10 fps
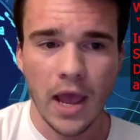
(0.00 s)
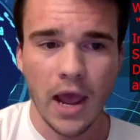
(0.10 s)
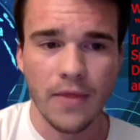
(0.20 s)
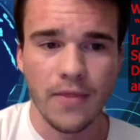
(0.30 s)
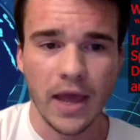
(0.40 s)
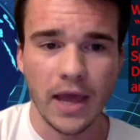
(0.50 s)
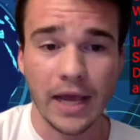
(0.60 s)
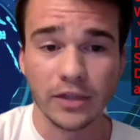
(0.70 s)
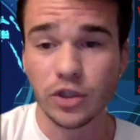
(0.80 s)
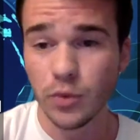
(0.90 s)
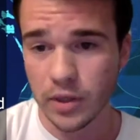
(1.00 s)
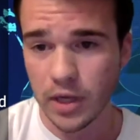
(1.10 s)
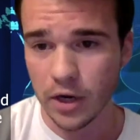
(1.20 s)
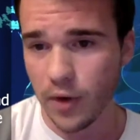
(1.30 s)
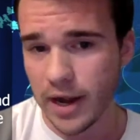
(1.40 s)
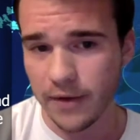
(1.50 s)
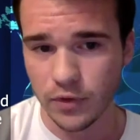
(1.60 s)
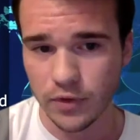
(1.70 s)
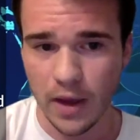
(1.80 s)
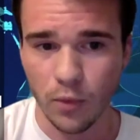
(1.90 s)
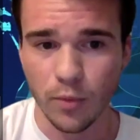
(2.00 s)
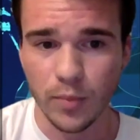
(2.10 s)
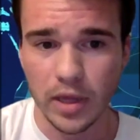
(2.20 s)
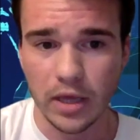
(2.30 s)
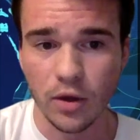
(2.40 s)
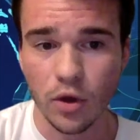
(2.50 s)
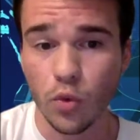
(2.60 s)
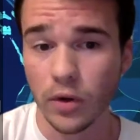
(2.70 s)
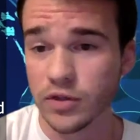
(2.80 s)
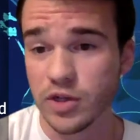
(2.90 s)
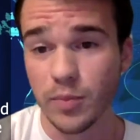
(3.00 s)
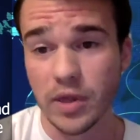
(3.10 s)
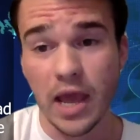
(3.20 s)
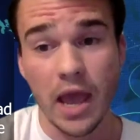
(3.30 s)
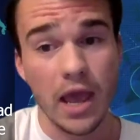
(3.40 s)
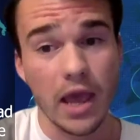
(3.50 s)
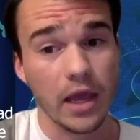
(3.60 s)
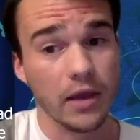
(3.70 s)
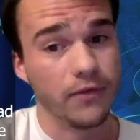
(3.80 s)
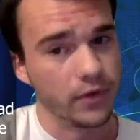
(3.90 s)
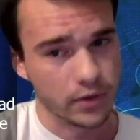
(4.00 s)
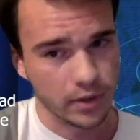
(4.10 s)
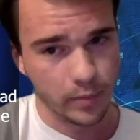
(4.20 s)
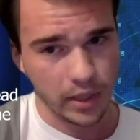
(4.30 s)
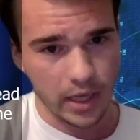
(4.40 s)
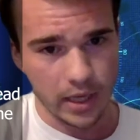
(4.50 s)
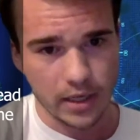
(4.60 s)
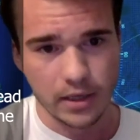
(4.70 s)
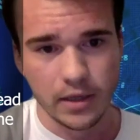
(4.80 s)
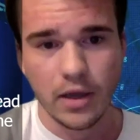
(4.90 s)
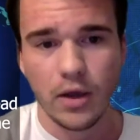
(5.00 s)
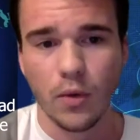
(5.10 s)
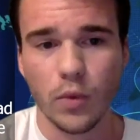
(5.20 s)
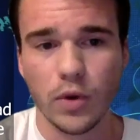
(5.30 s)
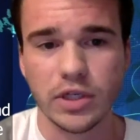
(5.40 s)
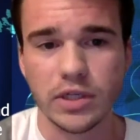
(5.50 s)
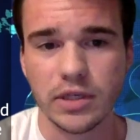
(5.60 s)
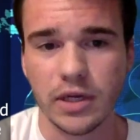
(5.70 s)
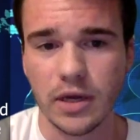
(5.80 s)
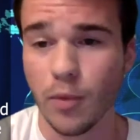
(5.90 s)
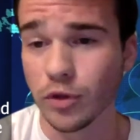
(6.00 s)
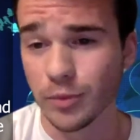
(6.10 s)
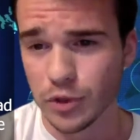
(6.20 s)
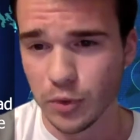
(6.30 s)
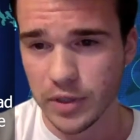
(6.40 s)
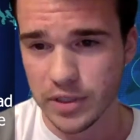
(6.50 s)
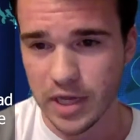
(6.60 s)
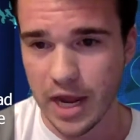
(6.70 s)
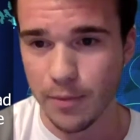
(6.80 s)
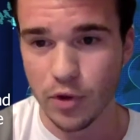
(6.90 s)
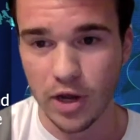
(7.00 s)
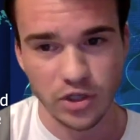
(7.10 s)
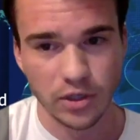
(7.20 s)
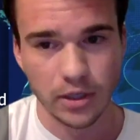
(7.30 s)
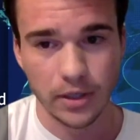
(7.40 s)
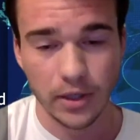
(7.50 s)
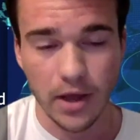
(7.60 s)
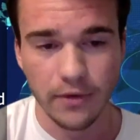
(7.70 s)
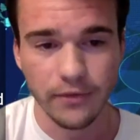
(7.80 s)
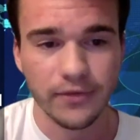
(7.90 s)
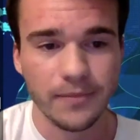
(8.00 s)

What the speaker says: And then at 2 o'clock, right after that, will be Who Wants to Be a Fill in the Blank, which is a multiple choice game you guys are going to love.